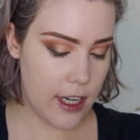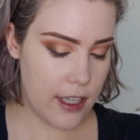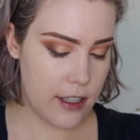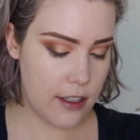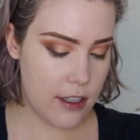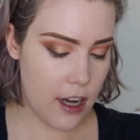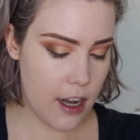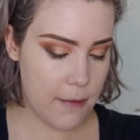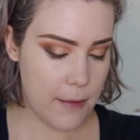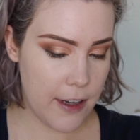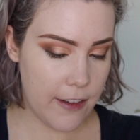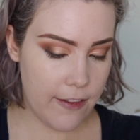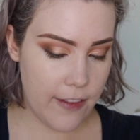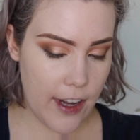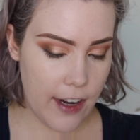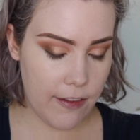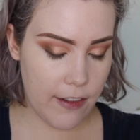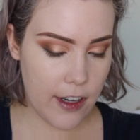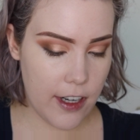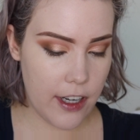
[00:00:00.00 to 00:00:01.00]
It's not my
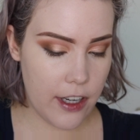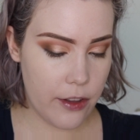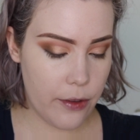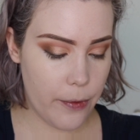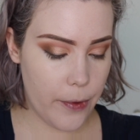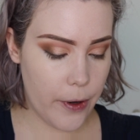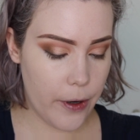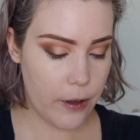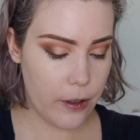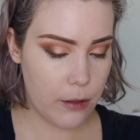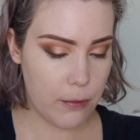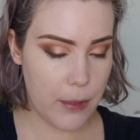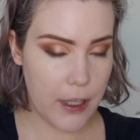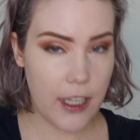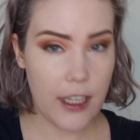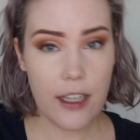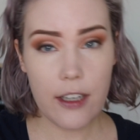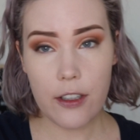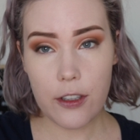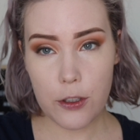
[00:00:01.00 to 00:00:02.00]
favorite in the world,
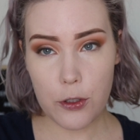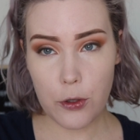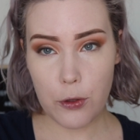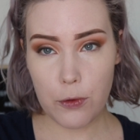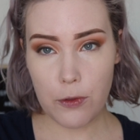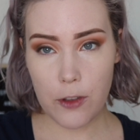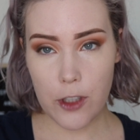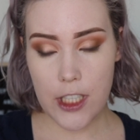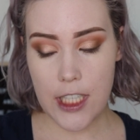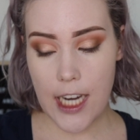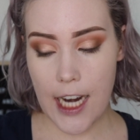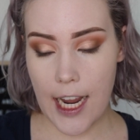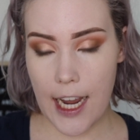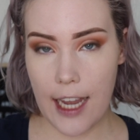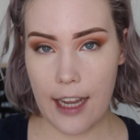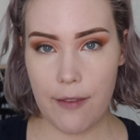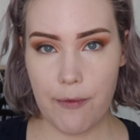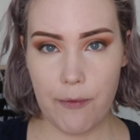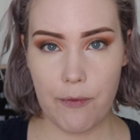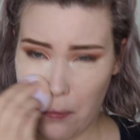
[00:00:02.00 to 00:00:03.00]
but it'll do for
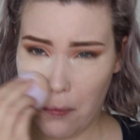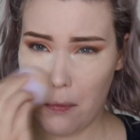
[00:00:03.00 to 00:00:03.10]
today.